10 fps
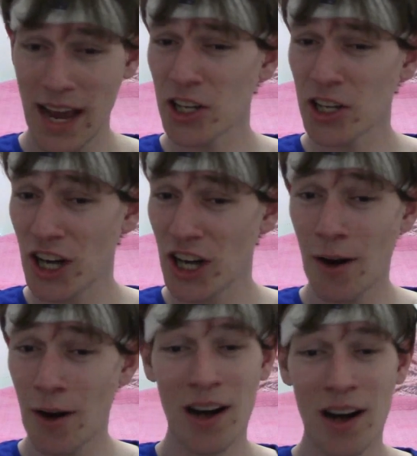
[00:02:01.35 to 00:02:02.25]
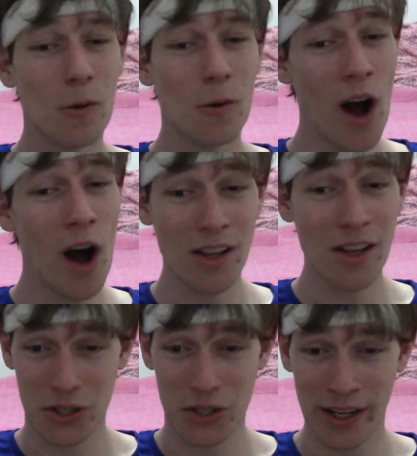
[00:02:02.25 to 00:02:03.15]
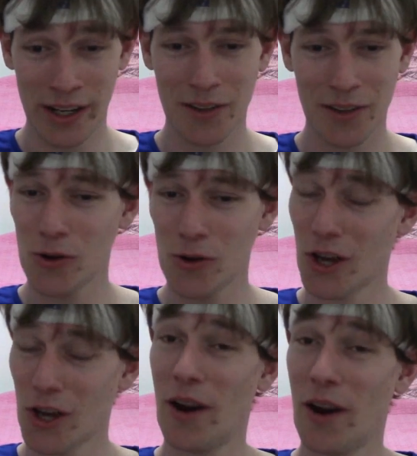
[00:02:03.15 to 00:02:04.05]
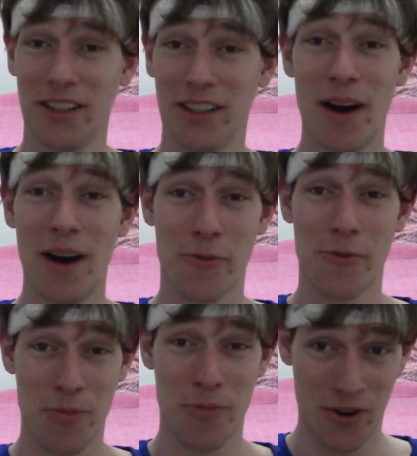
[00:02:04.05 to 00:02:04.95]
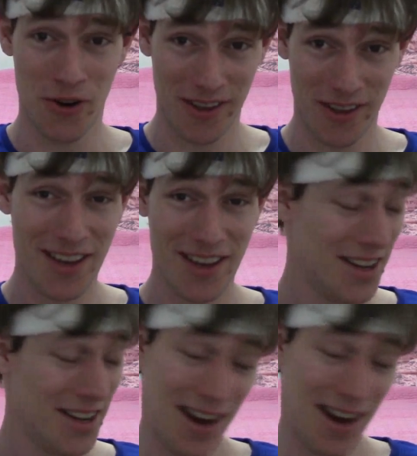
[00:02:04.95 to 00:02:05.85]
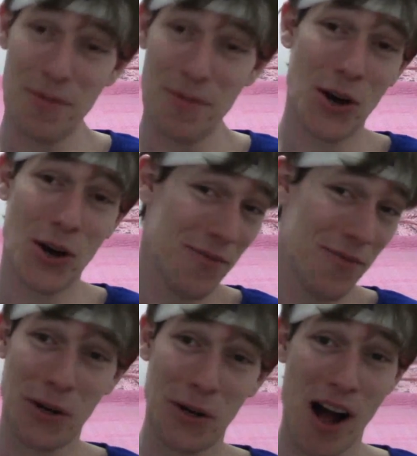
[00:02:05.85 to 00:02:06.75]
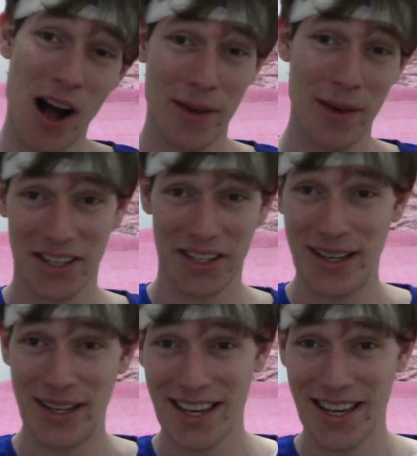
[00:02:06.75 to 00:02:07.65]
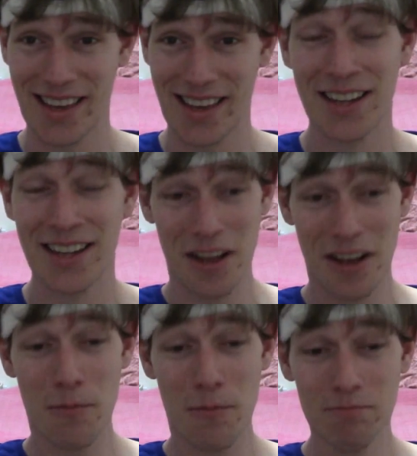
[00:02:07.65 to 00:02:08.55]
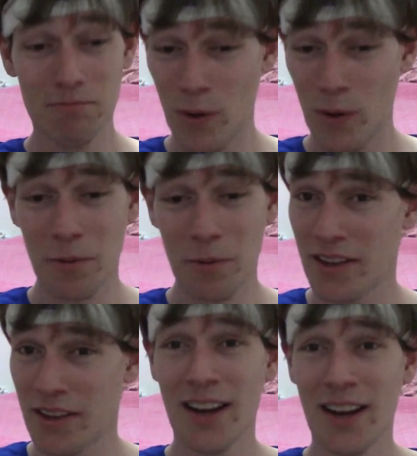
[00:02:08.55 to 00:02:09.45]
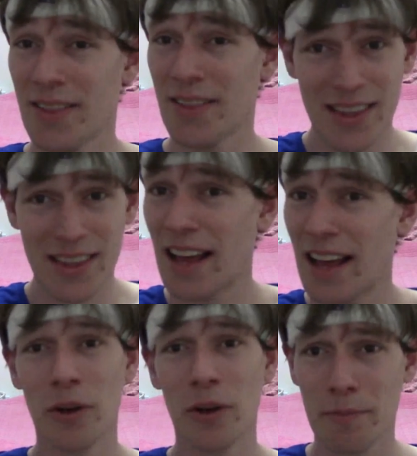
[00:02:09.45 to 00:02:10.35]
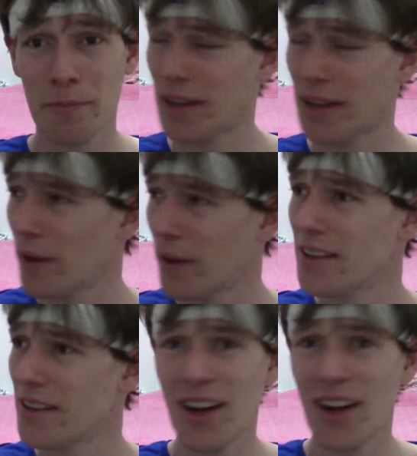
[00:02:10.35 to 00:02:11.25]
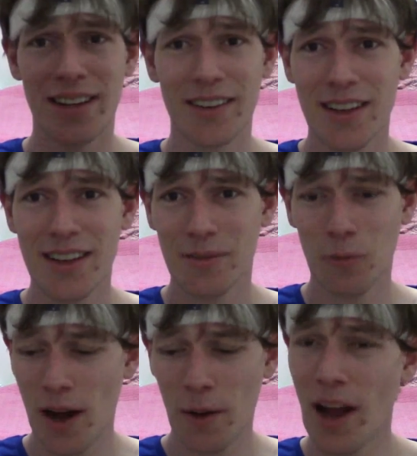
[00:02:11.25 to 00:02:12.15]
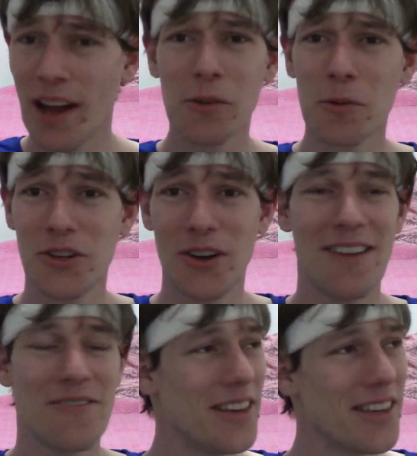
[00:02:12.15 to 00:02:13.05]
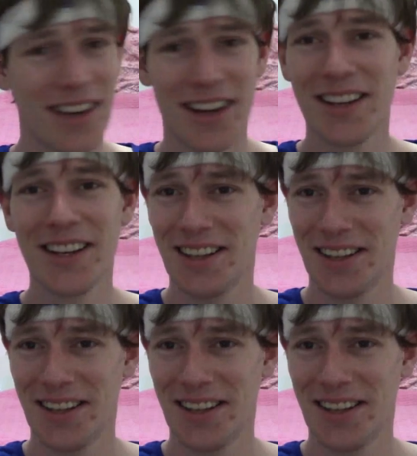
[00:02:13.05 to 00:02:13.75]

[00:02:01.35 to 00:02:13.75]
Take a shower while on the toilet, also wearing the bathroom thongs. Now, we've been talking for a while about doing this, and we decided, yeah, that's why they designed it. Why else would you have this,